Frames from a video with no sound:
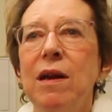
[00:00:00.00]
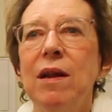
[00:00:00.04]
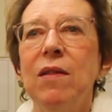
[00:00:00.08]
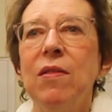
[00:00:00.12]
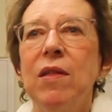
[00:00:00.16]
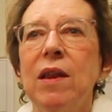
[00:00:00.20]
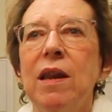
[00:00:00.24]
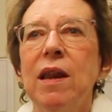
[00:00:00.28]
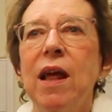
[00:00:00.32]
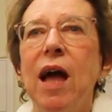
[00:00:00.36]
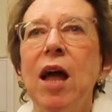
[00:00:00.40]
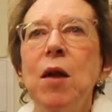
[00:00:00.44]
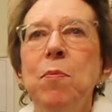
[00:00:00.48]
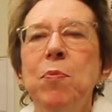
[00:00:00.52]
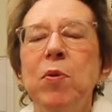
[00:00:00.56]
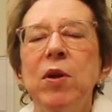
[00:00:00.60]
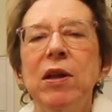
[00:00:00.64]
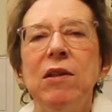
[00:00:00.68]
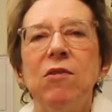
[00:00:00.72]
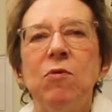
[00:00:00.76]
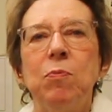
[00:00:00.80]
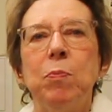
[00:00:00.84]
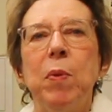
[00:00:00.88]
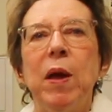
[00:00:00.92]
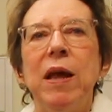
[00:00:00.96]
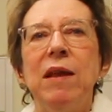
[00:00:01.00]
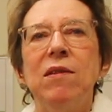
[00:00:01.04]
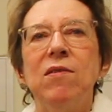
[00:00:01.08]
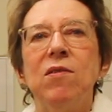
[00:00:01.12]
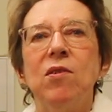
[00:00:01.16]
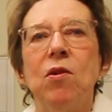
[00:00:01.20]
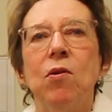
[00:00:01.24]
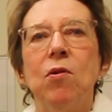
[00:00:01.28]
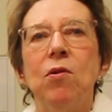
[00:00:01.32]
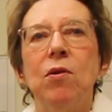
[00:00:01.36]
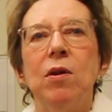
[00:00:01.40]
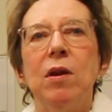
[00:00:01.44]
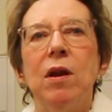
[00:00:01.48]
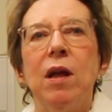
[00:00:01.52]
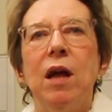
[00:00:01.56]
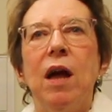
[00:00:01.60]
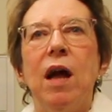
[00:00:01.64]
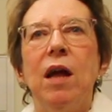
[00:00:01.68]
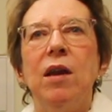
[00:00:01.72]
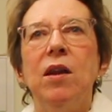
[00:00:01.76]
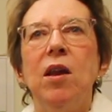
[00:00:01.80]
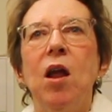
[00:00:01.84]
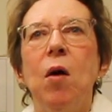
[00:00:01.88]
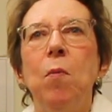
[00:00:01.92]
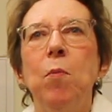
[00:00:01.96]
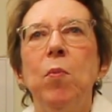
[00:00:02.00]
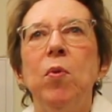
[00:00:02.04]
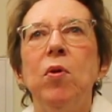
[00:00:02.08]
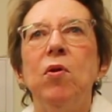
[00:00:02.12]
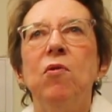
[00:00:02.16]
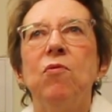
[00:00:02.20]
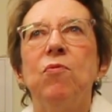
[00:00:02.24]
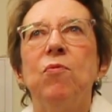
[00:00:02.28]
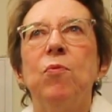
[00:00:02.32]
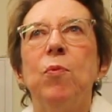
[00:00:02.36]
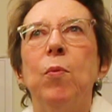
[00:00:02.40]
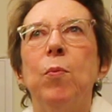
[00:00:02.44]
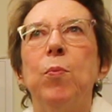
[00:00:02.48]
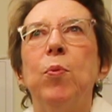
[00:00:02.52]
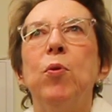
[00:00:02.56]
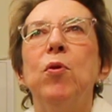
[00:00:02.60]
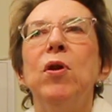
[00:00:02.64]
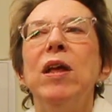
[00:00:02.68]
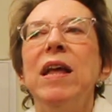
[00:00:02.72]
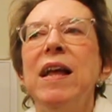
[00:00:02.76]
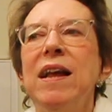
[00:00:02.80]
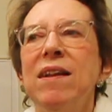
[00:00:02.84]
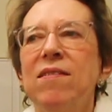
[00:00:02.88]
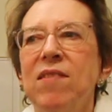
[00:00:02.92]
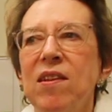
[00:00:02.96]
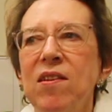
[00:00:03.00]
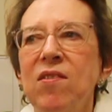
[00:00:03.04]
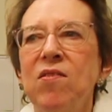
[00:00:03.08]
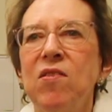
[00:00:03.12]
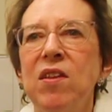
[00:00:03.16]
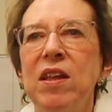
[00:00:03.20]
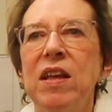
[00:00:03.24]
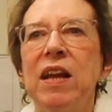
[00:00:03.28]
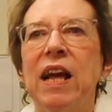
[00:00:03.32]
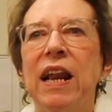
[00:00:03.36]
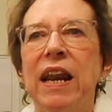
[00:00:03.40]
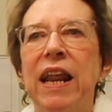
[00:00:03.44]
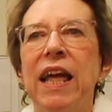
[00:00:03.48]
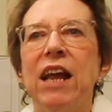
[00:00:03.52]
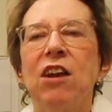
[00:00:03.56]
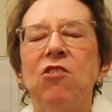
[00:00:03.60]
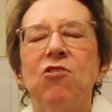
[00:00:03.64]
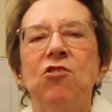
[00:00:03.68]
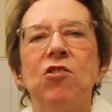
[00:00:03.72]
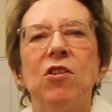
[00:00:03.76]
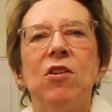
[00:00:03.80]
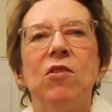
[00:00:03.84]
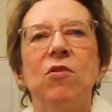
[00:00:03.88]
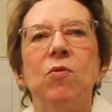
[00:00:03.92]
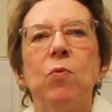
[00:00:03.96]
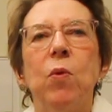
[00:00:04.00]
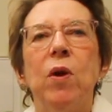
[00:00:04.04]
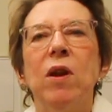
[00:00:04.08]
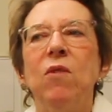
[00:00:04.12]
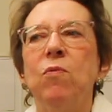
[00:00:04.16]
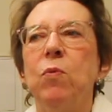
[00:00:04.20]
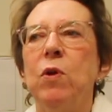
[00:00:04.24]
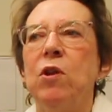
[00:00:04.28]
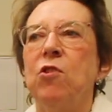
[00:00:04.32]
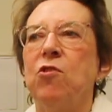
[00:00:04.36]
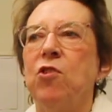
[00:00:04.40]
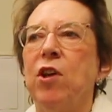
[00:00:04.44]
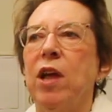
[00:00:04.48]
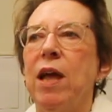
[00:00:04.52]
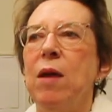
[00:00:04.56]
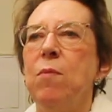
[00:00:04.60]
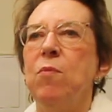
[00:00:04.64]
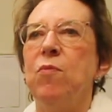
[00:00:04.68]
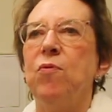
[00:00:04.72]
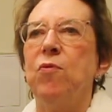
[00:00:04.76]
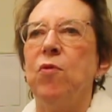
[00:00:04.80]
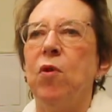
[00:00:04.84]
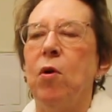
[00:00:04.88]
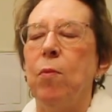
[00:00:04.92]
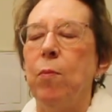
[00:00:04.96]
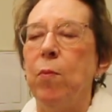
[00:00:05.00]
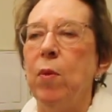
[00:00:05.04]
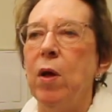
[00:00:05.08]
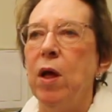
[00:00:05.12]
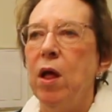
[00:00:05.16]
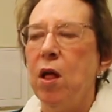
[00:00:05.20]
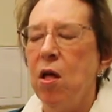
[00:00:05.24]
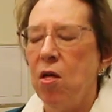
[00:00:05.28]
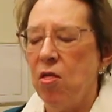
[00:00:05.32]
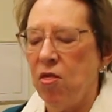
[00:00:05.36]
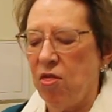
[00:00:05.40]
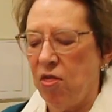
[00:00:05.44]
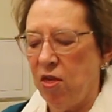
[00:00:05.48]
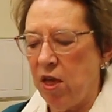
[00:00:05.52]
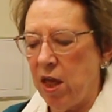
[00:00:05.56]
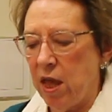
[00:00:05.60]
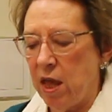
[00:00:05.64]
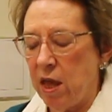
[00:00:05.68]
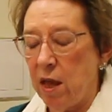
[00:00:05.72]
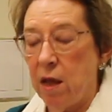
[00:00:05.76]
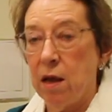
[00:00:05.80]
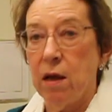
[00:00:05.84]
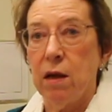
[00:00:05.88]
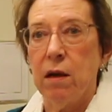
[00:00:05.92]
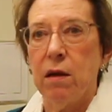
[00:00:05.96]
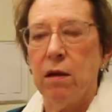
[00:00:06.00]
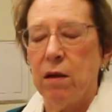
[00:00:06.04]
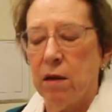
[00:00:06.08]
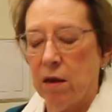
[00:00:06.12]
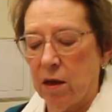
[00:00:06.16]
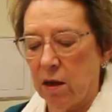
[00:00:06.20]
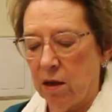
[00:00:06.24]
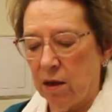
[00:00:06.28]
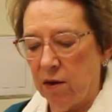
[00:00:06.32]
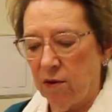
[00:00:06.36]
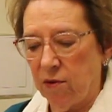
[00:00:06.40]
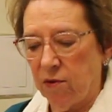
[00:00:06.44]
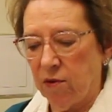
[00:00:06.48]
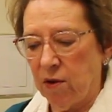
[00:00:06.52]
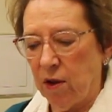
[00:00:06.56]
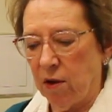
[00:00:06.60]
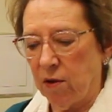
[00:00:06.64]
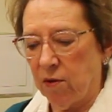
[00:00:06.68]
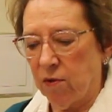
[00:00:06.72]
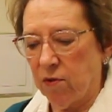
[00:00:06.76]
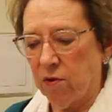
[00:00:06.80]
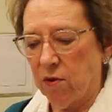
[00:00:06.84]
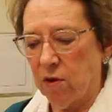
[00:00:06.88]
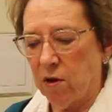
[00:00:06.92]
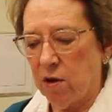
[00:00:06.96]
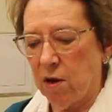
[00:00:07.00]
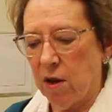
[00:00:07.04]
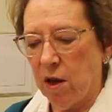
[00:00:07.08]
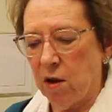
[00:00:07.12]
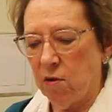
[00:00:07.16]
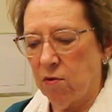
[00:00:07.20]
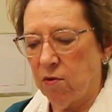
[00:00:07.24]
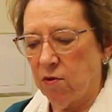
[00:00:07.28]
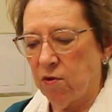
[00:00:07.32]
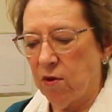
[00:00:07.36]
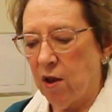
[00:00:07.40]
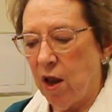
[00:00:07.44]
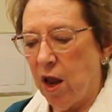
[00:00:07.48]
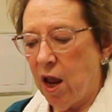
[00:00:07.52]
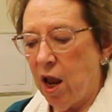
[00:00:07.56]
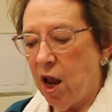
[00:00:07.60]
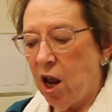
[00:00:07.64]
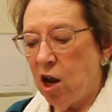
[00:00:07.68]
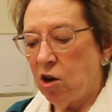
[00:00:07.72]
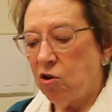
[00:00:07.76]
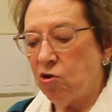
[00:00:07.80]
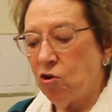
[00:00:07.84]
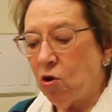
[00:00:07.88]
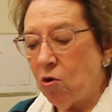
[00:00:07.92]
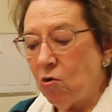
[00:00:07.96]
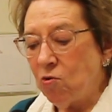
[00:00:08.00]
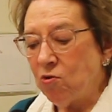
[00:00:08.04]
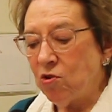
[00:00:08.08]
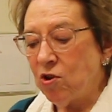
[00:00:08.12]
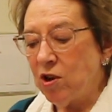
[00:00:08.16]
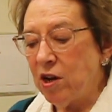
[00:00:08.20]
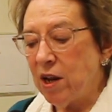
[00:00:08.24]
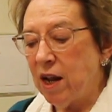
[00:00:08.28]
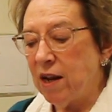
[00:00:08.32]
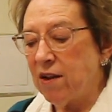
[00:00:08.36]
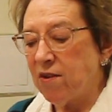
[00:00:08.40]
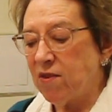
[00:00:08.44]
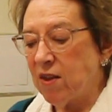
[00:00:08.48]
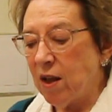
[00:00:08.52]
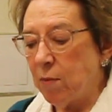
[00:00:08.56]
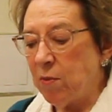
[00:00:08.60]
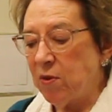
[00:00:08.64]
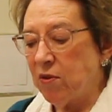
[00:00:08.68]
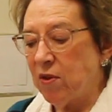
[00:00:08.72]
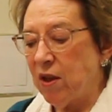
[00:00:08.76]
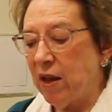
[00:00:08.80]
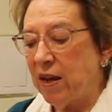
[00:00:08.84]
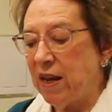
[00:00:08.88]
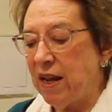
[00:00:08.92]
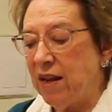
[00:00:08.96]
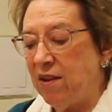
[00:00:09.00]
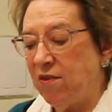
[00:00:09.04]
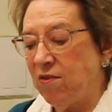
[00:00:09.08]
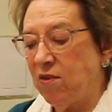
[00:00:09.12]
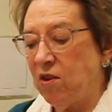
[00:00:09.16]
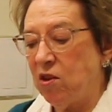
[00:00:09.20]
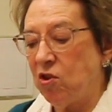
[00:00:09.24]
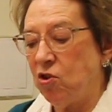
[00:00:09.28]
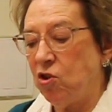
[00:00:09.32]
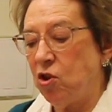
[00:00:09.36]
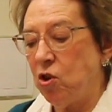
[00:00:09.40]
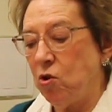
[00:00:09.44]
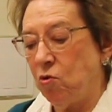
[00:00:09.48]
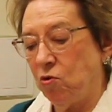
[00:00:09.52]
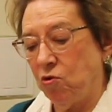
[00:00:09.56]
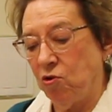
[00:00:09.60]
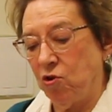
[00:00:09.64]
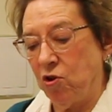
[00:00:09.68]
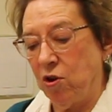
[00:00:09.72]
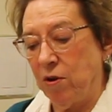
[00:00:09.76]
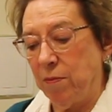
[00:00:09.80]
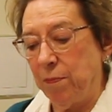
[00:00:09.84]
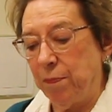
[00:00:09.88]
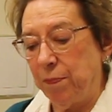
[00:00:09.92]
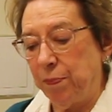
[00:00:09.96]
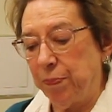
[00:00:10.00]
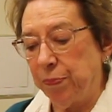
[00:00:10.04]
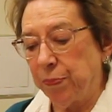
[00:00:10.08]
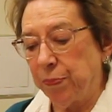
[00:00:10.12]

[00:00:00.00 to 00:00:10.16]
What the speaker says: The library is based on a number of pre-existing collections, one of which came from the consult's notes, Taunton and Somerset Institution.